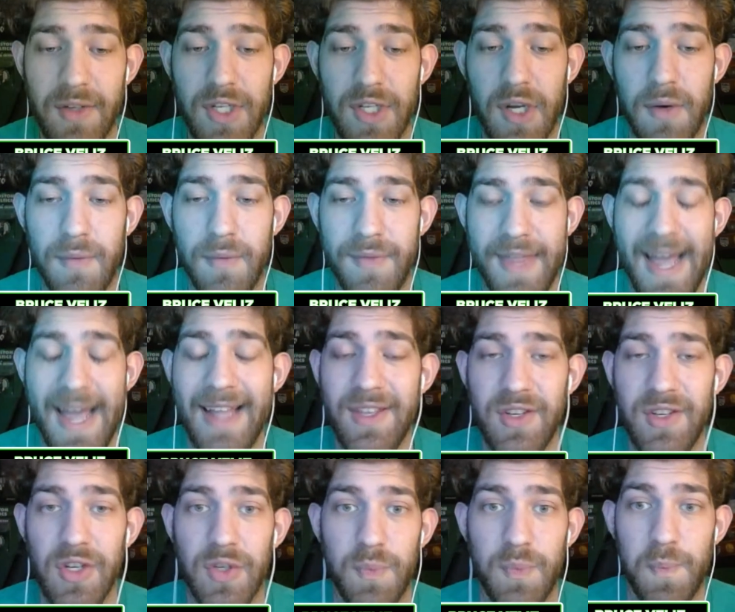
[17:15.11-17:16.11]
So
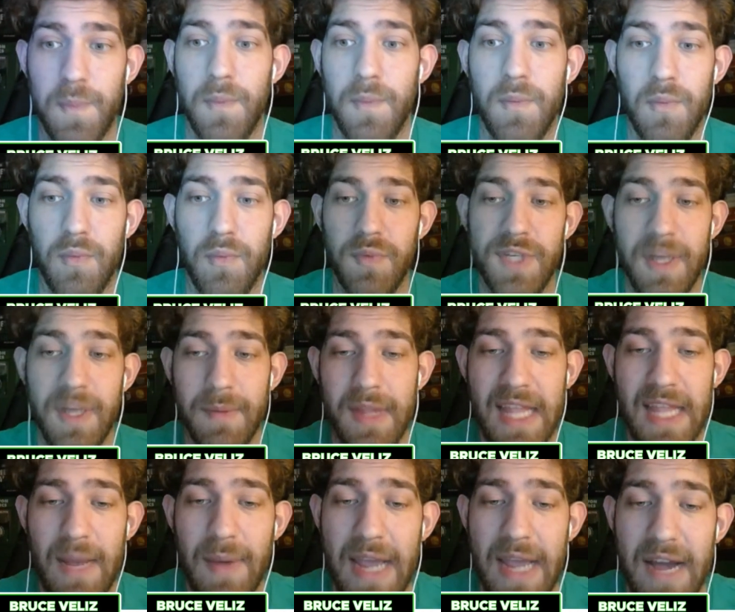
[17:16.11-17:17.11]
that's just something
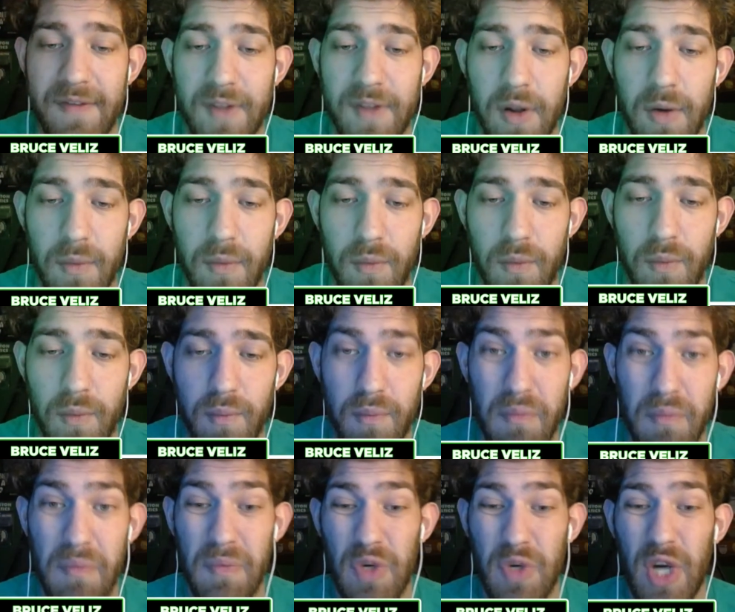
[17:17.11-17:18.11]
that we have to
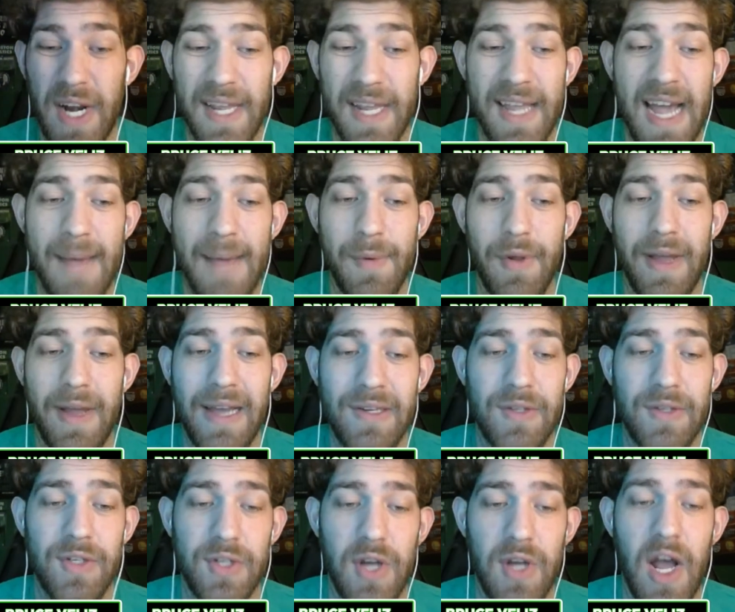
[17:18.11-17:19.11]
try to capitalize
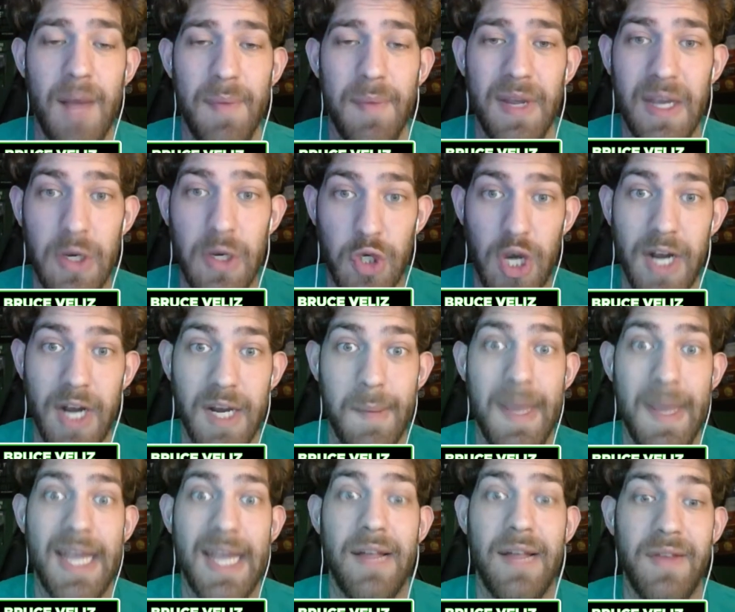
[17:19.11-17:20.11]
and stopping and trying to
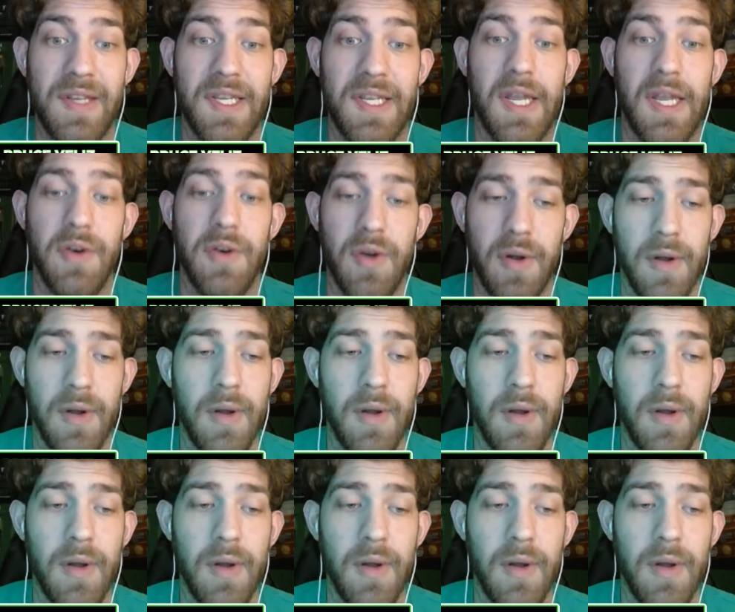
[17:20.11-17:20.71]
make at least hinder.